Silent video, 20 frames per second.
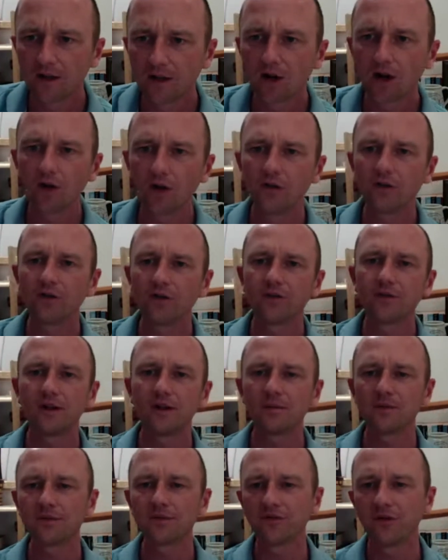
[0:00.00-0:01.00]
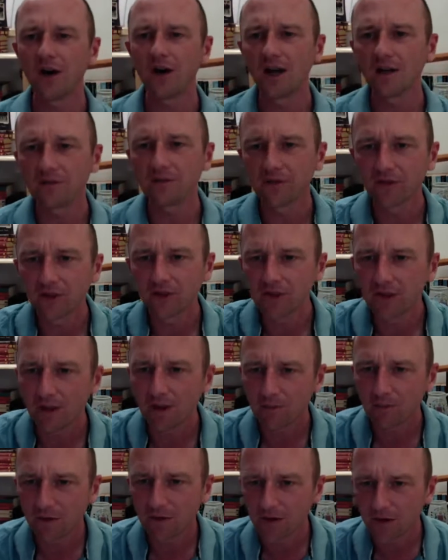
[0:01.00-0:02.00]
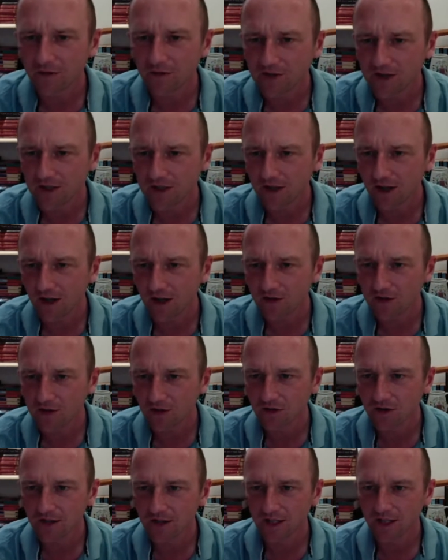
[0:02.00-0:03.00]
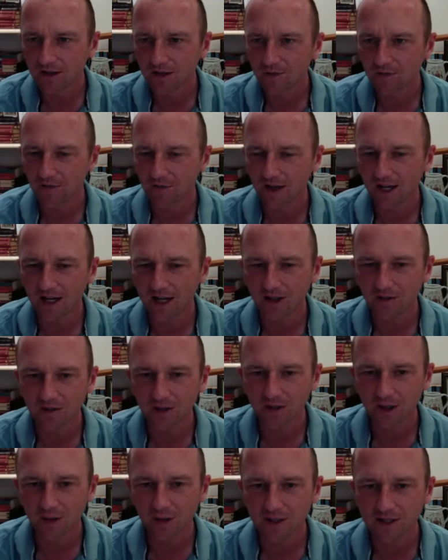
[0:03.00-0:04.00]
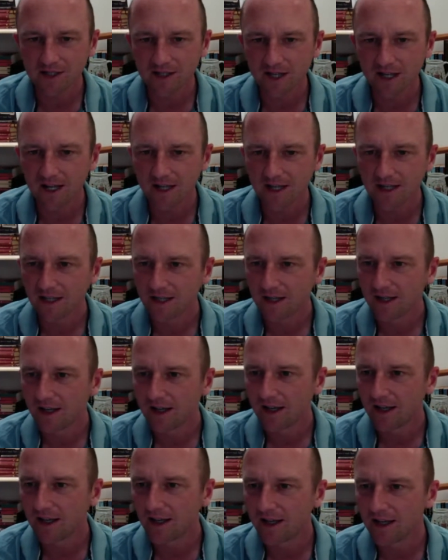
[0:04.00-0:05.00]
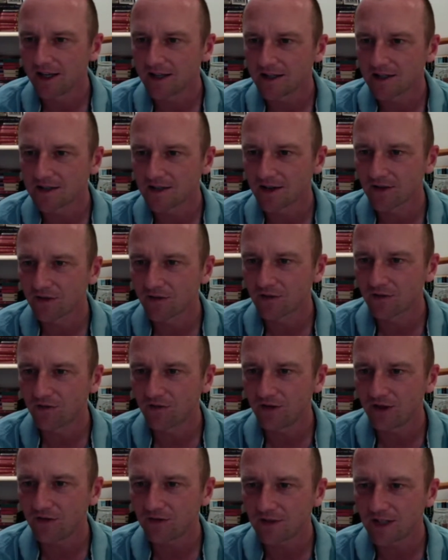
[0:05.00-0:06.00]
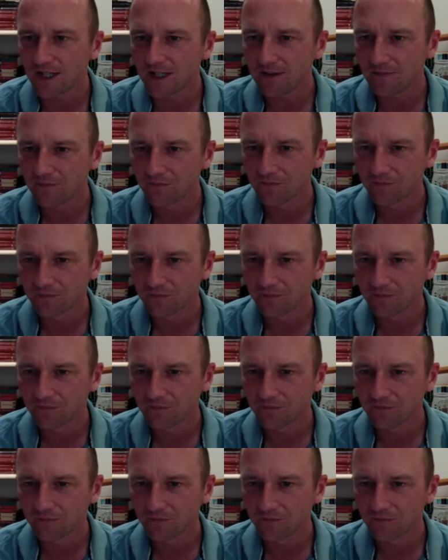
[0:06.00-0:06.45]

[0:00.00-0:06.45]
On number 5, the number of stars on the flag of the USA is 50.